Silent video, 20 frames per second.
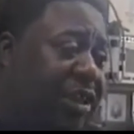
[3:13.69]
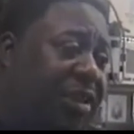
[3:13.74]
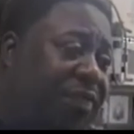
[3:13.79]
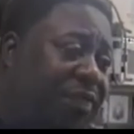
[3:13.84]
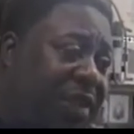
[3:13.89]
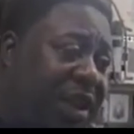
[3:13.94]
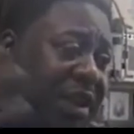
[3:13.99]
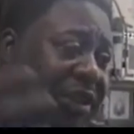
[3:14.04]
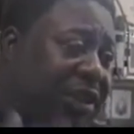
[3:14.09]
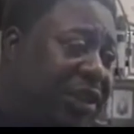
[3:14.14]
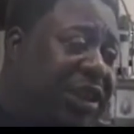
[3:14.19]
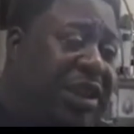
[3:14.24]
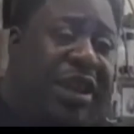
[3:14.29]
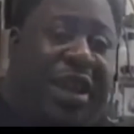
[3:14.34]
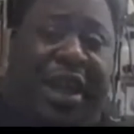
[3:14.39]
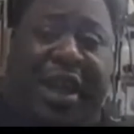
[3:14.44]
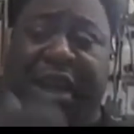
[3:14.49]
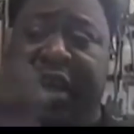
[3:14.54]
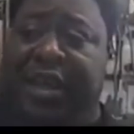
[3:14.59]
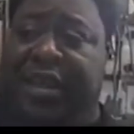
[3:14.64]
of
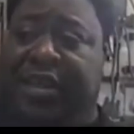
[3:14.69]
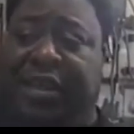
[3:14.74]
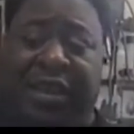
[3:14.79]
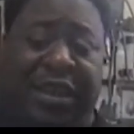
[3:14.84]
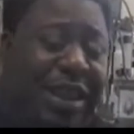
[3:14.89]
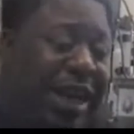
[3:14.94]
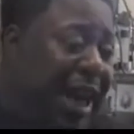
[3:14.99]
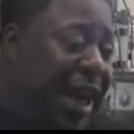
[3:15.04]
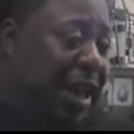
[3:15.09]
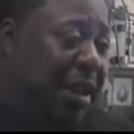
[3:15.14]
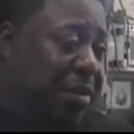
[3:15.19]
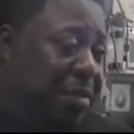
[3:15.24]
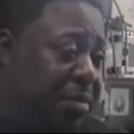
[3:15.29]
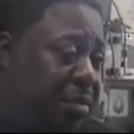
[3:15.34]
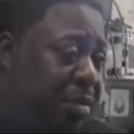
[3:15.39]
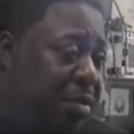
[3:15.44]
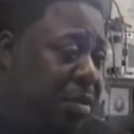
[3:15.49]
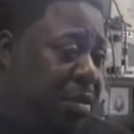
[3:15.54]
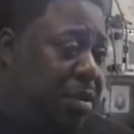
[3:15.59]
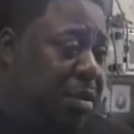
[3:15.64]
yesterday and today.
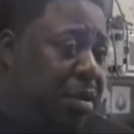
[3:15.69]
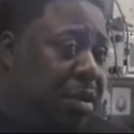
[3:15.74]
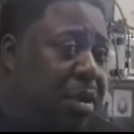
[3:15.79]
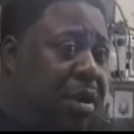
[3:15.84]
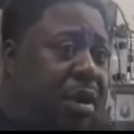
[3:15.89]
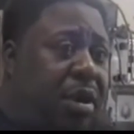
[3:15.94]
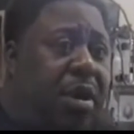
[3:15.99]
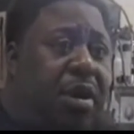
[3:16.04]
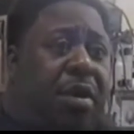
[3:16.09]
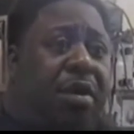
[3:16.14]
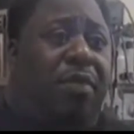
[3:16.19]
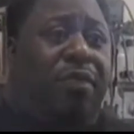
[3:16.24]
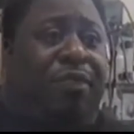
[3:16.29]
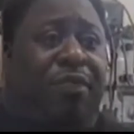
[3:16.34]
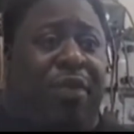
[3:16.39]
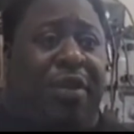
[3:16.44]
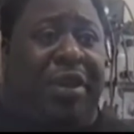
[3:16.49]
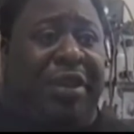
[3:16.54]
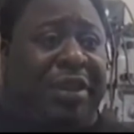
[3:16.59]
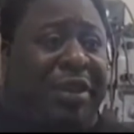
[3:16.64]

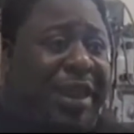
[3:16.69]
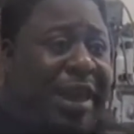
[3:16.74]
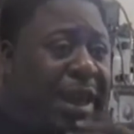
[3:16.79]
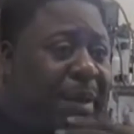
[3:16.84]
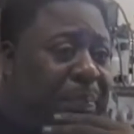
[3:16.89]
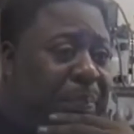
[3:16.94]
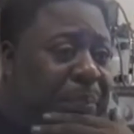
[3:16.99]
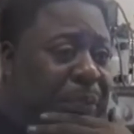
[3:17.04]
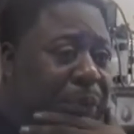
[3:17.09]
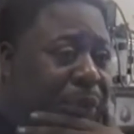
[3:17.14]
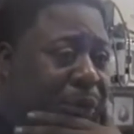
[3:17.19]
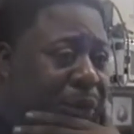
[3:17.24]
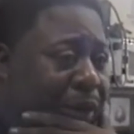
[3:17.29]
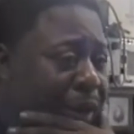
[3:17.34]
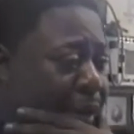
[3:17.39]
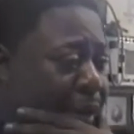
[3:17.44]
For example,